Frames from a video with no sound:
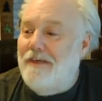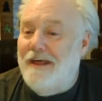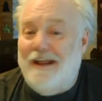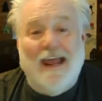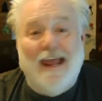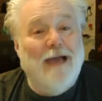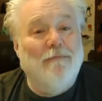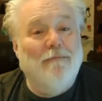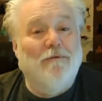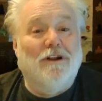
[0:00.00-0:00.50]
Then
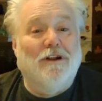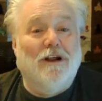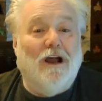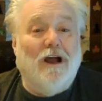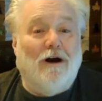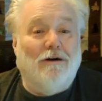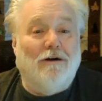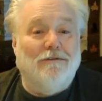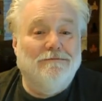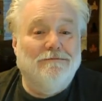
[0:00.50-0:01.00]
I am going to
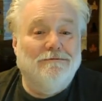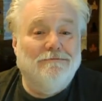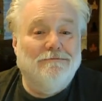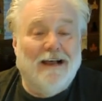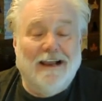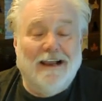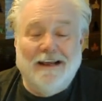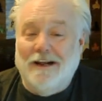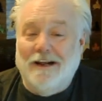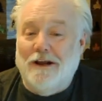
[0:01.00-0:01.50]
go.
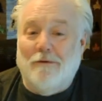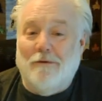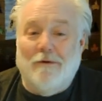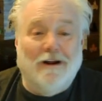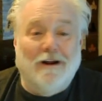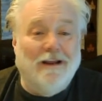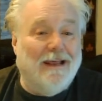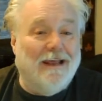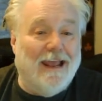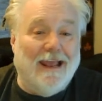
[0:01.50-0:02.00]
I'm going to go
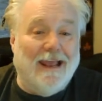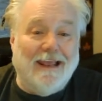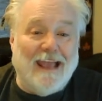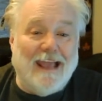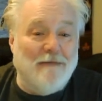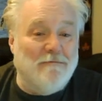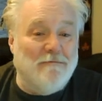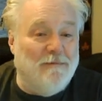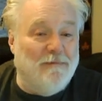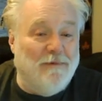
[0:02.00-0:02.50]
where he can't
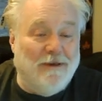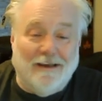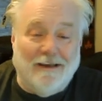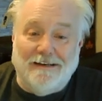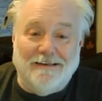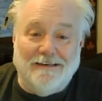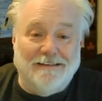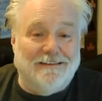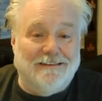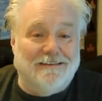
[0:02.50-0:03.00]
get me
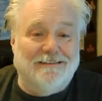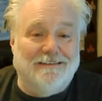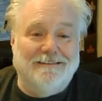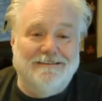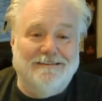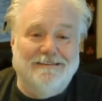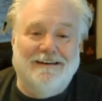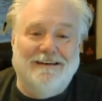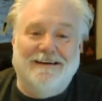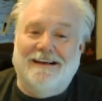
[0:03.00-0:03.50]
because,
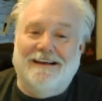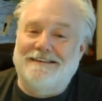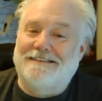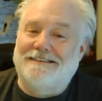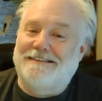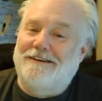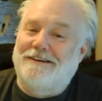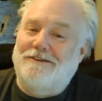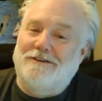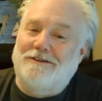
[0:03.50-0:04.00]

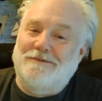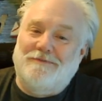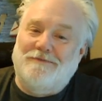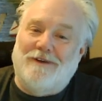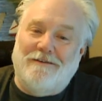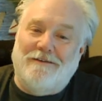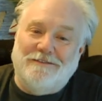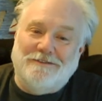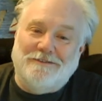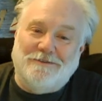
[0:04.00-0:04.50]
because of course,
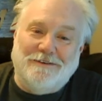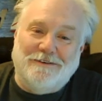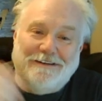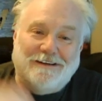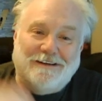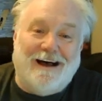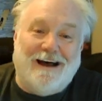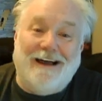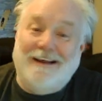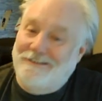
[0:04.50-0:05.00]
prophets only
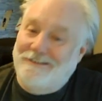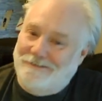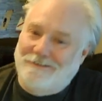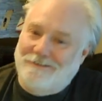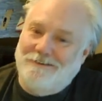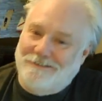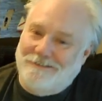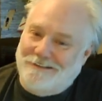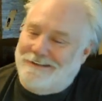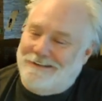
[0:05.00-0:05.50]
die in
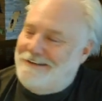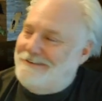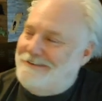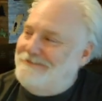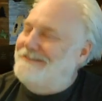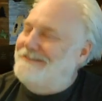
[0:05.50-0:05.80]
Jerusalem.